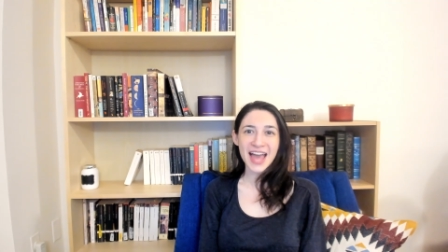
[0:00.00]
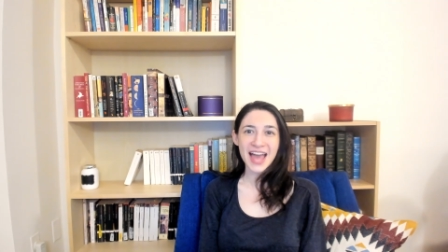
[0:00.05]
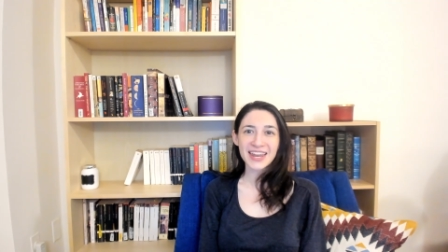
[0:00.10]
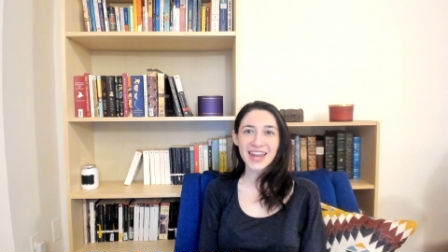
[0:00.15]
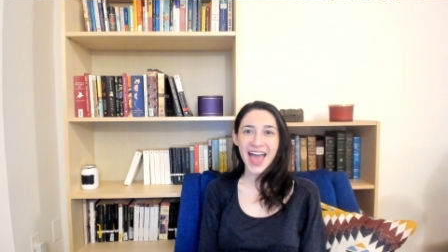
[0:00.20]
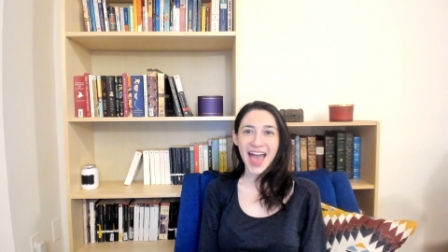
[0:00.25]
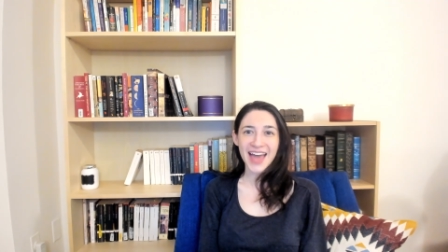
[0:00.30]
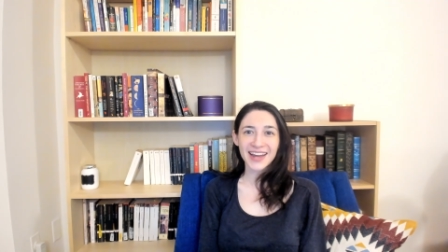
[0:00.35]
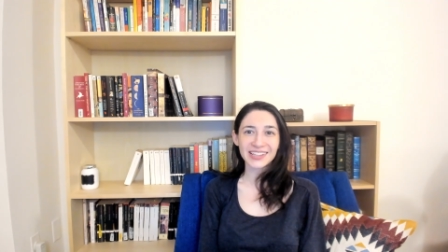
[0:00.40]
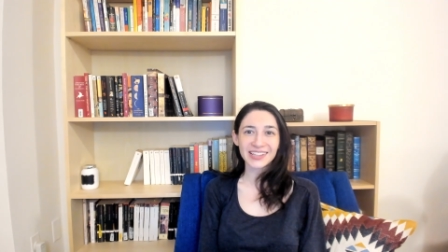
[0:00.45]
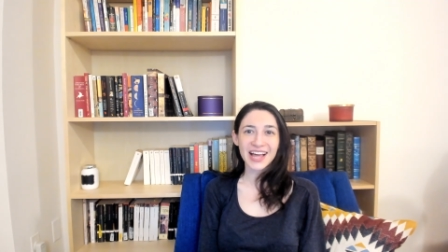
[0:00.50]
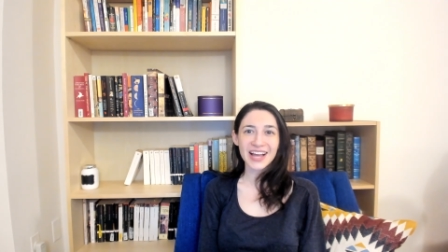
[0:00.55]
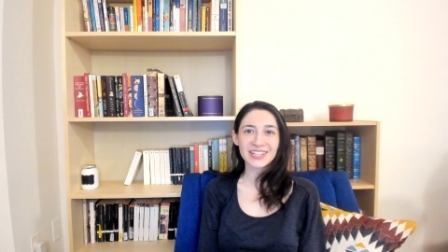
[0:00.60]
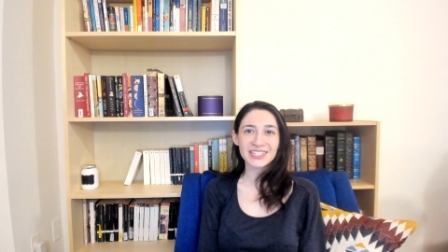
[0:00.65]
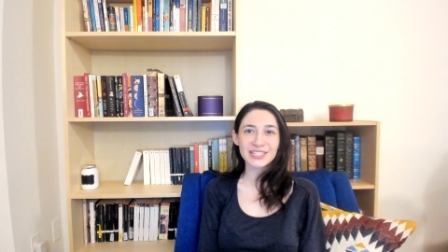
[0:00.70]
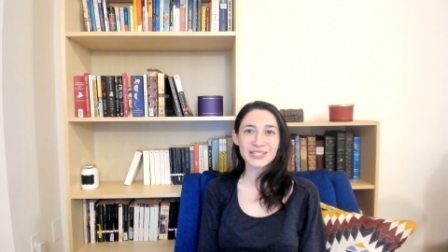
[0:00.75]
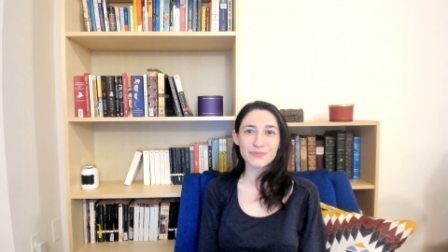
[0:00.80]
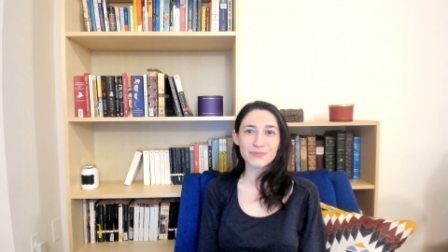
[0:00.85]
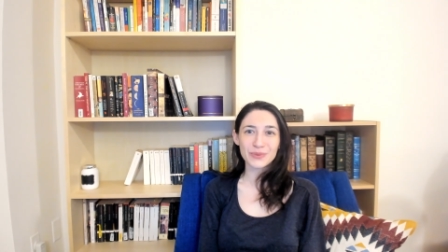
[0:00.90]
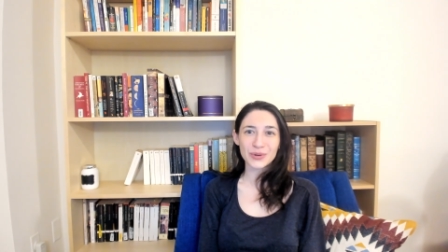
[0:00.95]
and
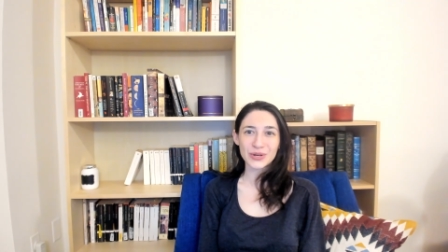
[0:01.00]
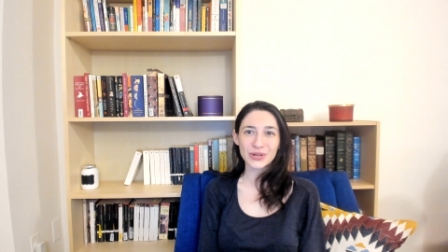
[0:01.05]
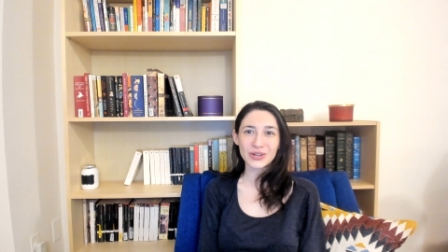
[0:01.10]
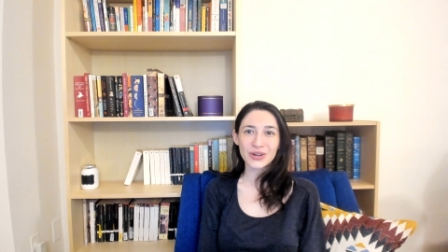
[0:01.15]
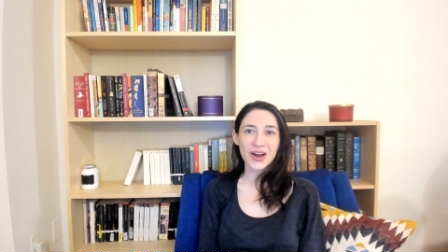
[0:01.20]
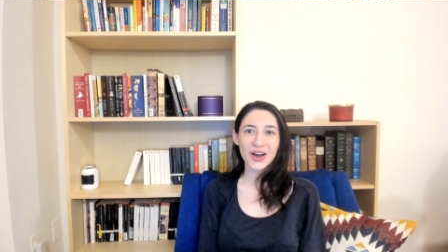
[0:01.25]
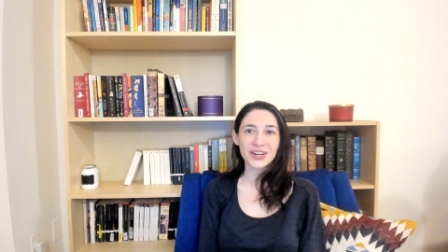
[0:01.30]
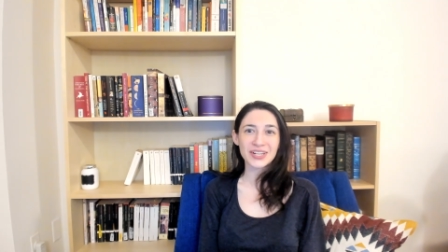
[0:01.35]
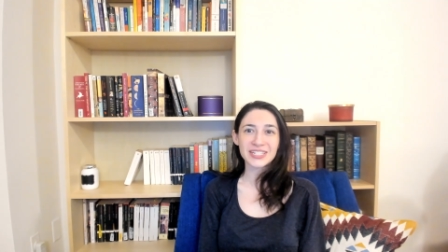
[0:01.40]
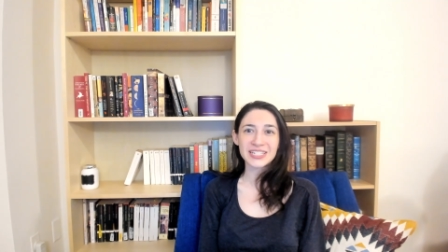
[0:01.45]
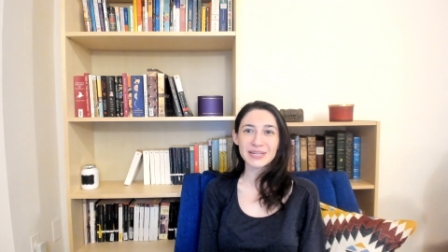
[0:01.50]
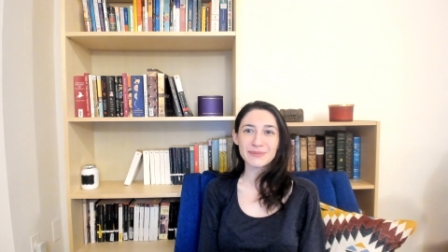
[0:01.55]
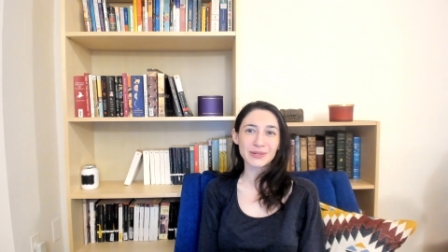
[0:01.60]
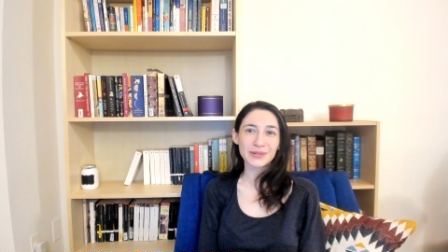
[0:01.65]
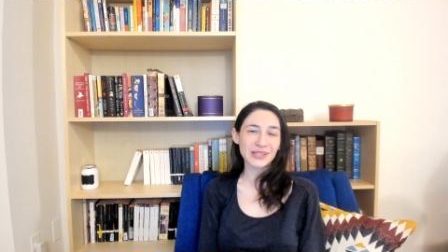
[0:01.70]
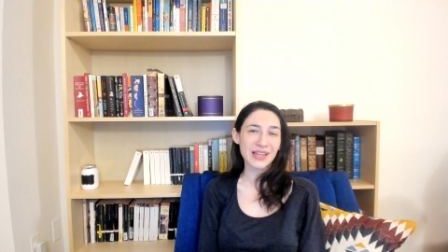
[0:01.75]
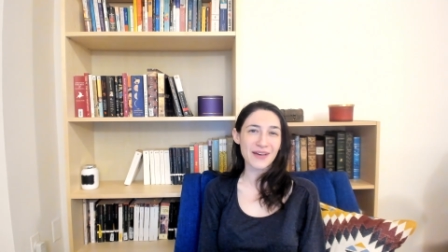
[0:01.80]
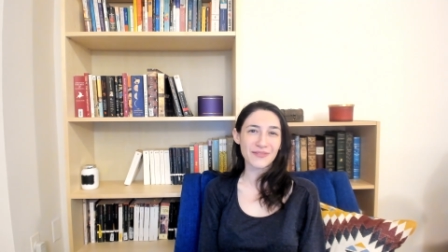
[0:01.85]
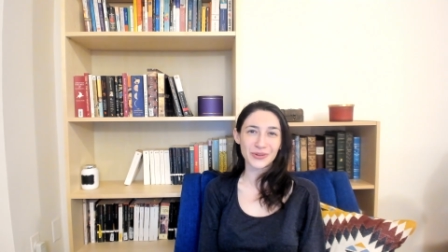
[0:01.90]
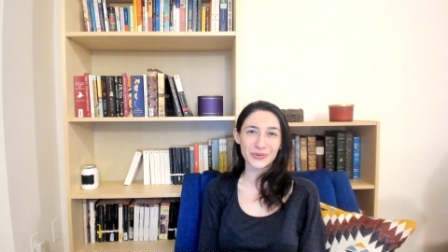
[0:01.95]
analyze the book on a deeper
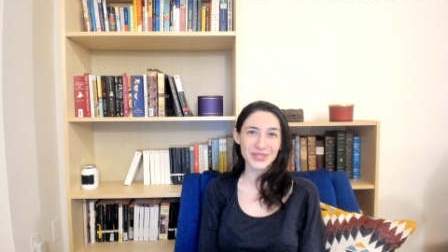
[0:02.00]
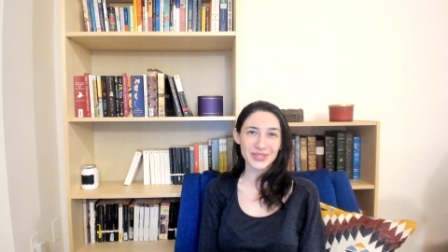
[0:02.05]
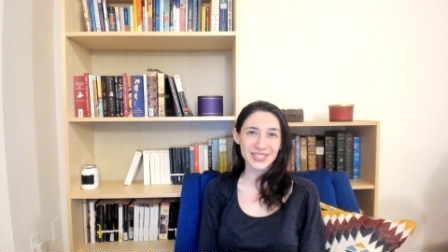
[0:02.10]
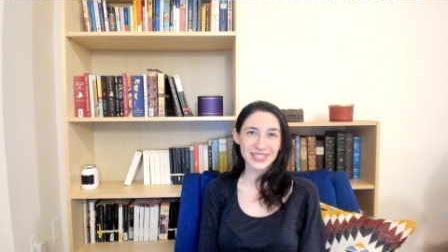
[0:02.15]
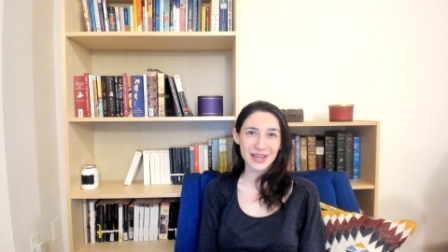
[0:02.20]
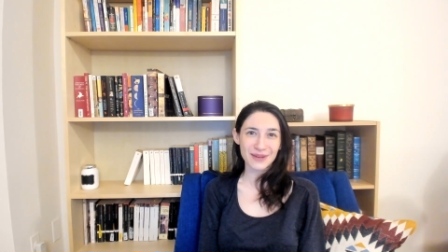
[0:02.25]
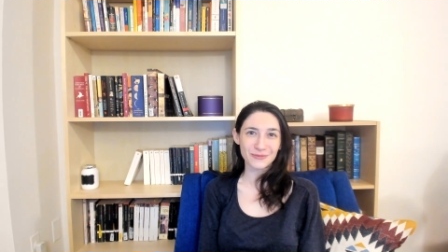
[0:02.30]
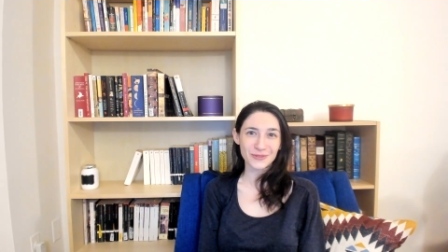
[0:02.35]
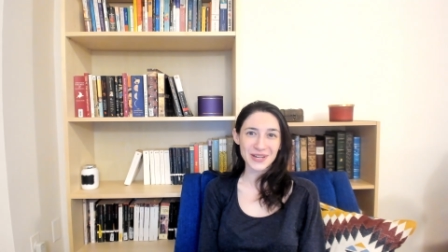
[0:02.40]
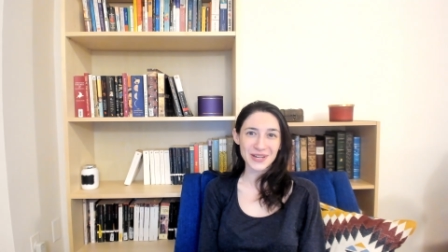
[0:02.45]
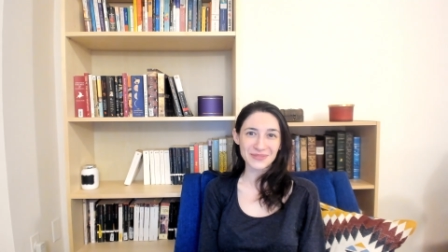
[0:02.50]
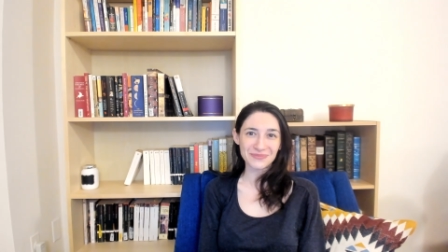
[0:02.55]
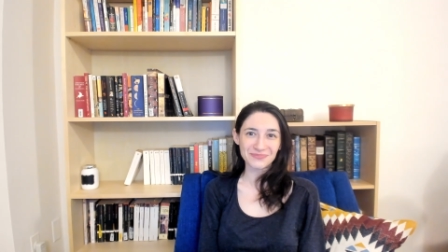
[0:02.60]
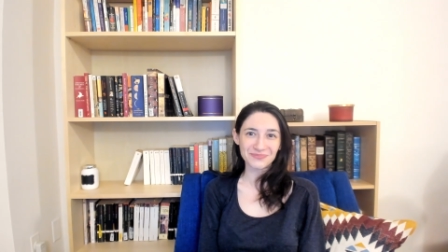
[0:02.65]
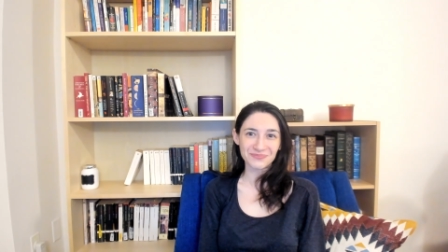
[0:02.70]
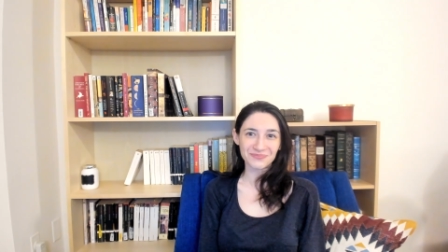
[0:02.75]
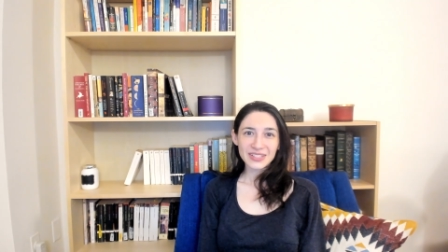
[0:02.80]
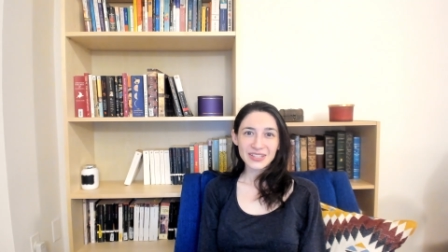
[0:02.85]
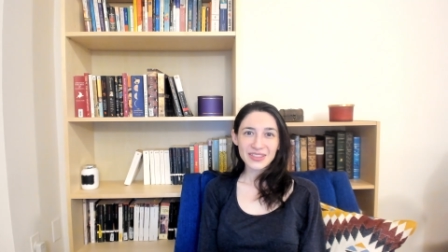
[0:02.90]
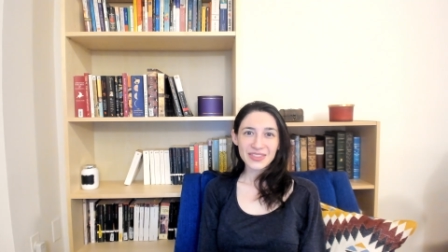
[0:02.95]
level with someone.